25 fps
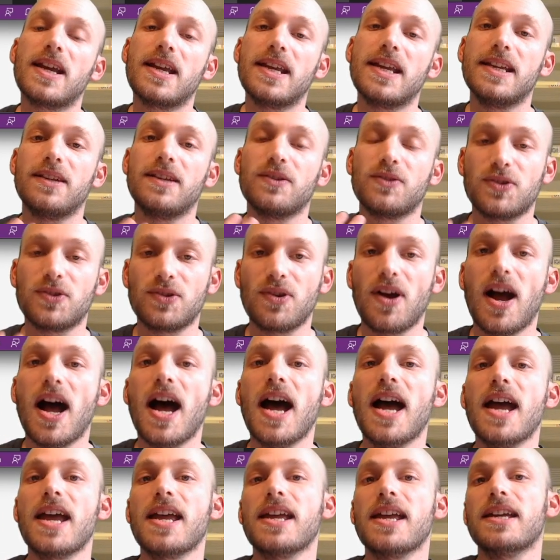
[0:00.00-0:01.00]
in
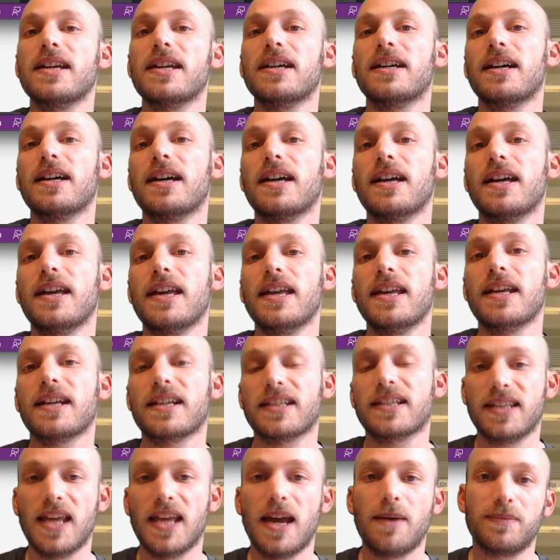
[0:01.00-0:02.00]
try
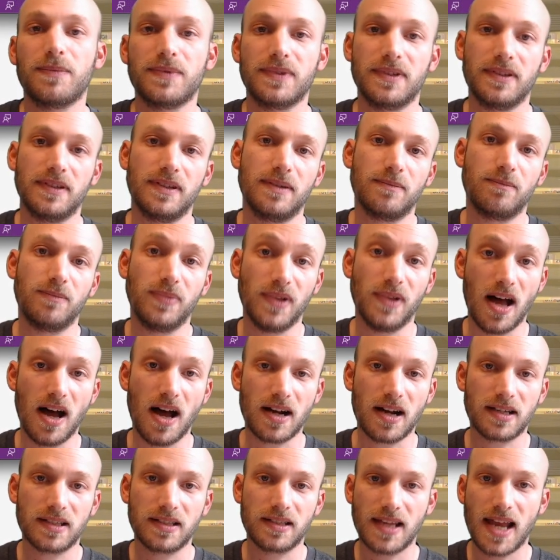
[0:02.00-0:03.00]
except
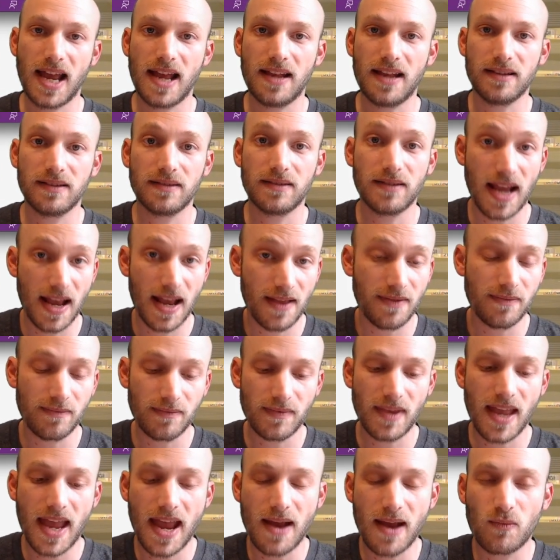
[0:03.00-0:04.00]
blocks. And
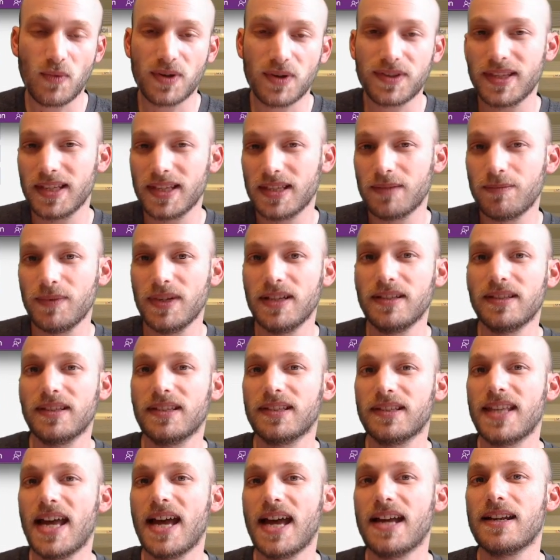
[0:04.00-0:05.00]
what this means
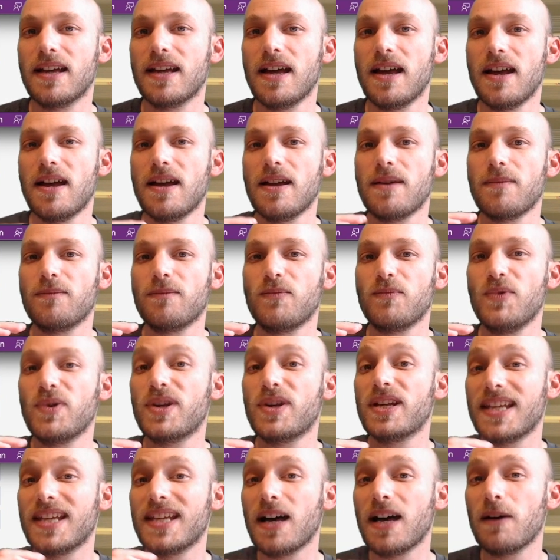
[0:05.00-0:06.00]
is that you
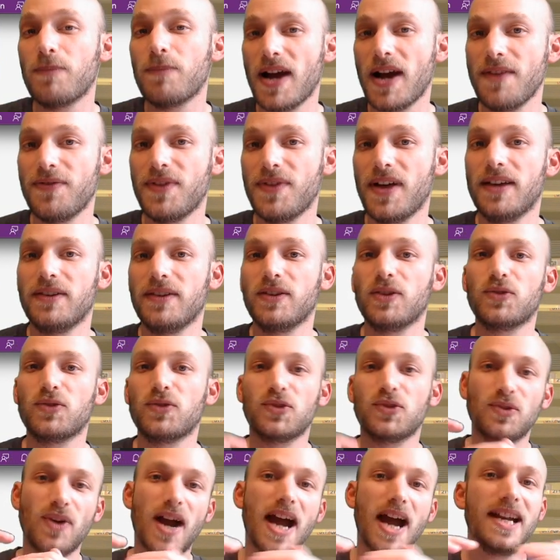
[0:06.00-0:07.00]
can tell Python,
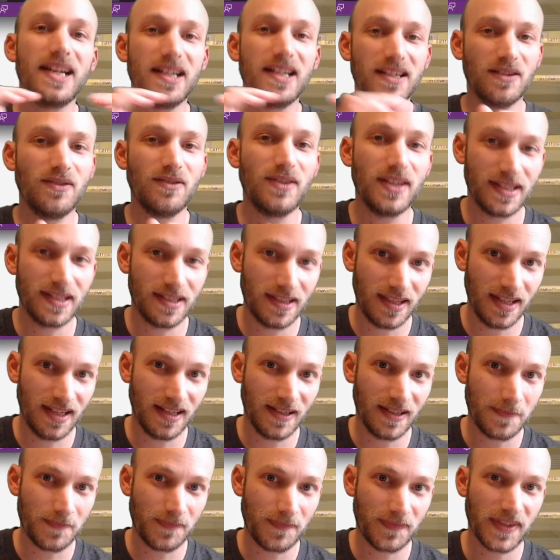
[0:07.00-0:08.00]
try to do this
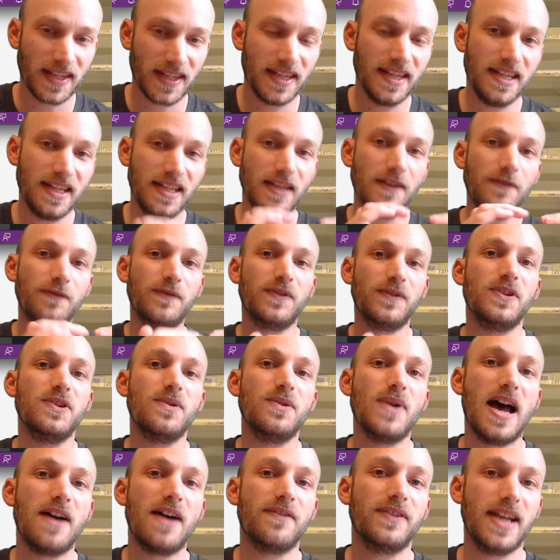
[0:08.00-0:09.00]
thing. If you
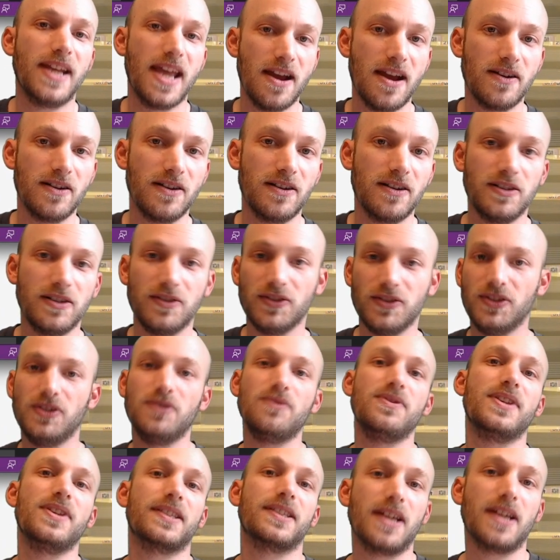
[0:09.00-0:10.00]
have an error,
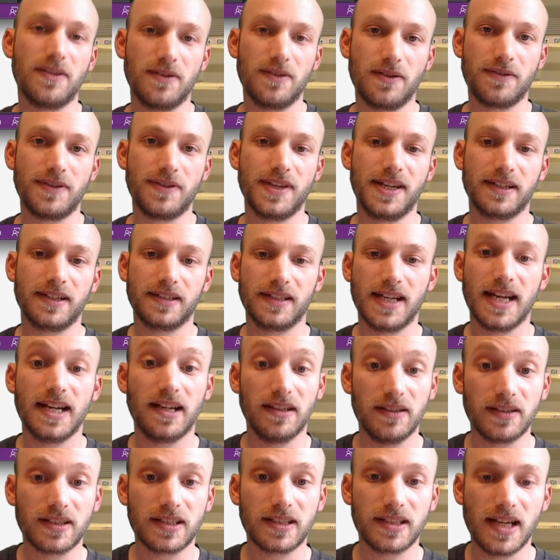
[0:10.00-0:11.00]
do this other thing. And
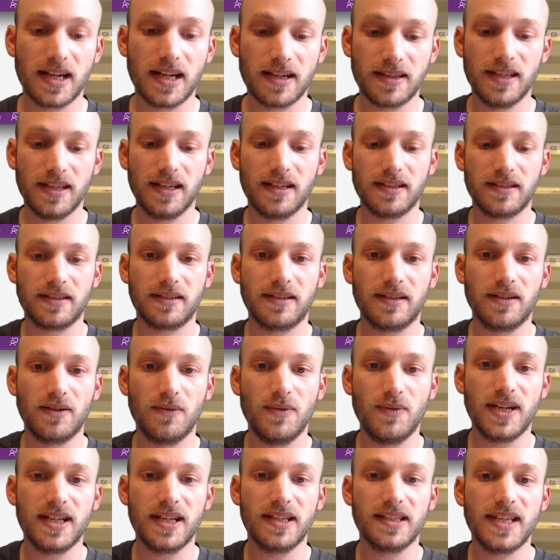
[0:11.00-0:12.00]
it looks like this.
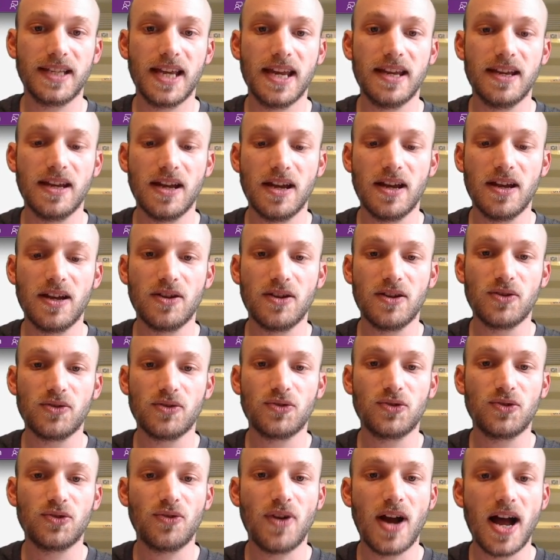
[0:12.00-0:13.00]
We can say
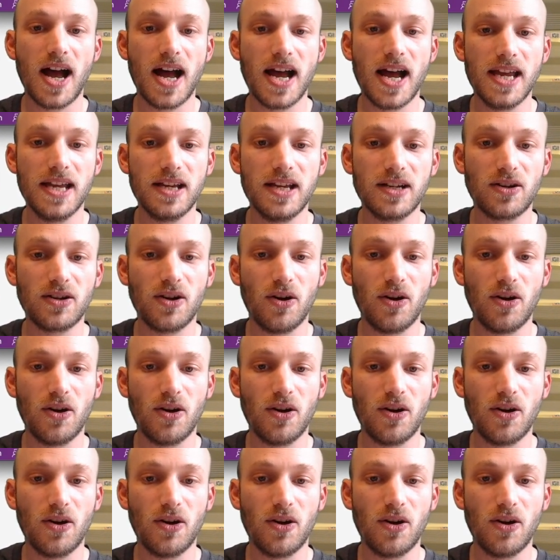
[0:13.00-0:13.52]
try